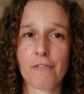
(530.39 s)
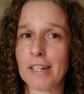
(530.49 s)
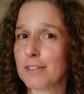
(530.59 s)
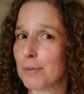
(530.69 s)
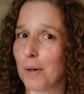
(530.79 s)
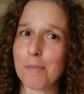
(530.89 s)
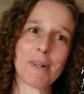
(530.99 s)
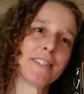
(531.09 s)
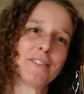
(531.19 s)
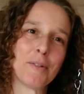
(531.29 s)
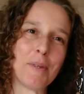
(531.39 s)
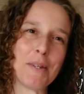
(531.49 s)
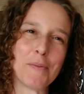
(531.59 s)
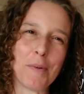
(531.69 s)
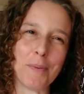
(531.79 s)
Thanks to all my
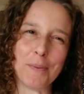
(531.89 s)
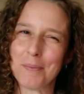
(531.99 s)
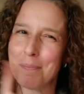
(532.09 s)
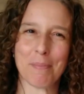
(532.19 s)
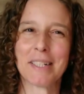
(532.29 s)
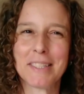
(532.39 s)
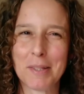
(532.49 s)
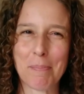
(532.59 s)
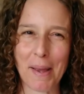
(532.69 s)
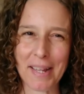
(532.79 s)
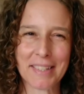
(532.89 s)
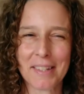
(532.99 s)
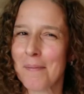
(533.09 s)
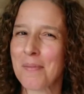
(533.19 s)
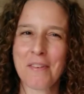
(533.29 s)
subbies who
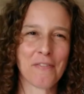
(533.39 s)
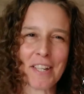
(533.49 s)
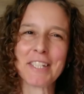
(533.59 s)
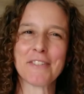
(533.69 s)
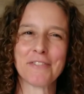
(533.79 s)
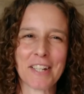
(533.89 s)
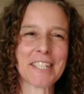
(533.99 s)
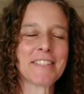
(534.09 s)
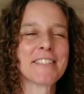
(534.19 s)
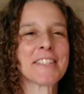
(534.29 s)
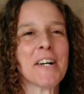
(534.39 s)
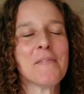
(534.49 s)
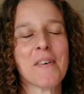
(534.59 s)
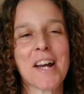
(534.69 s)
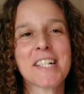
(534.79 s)
participate. Thank you
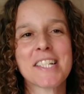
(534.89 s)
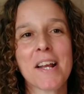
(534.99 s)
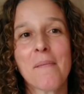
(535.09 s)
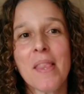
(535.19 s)
so much.